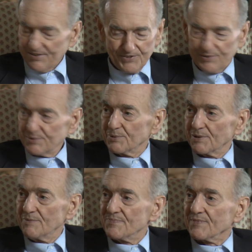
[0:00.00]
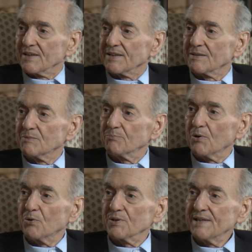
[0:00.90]
tool
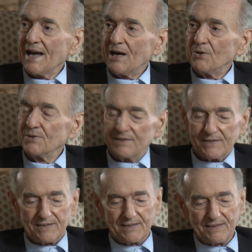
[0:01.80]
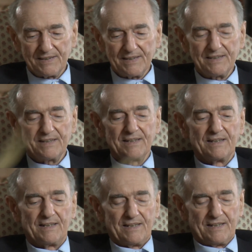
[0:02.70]
broke down the
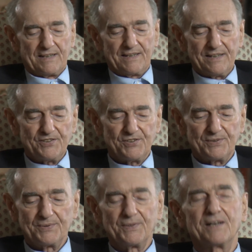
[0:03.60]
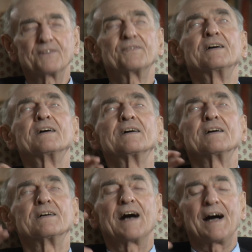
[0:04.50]
issue of
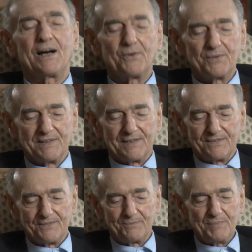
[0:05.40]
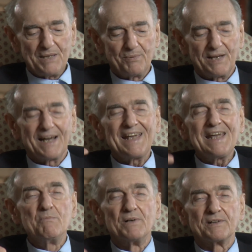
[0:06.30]
how people are
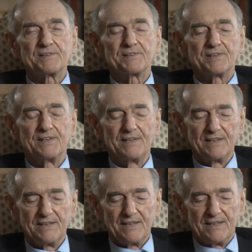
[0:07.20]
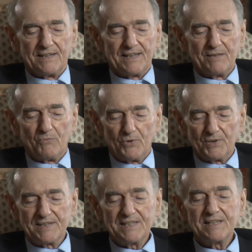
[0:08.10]
imaged in
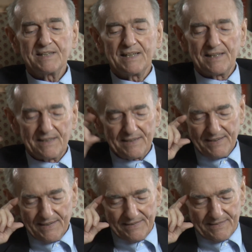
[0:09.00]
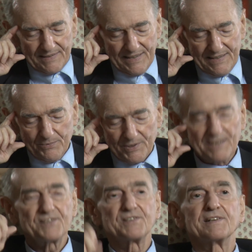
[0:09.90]
more detail than anywhere
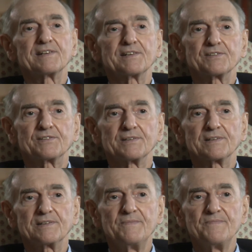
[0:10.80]
else in the literature,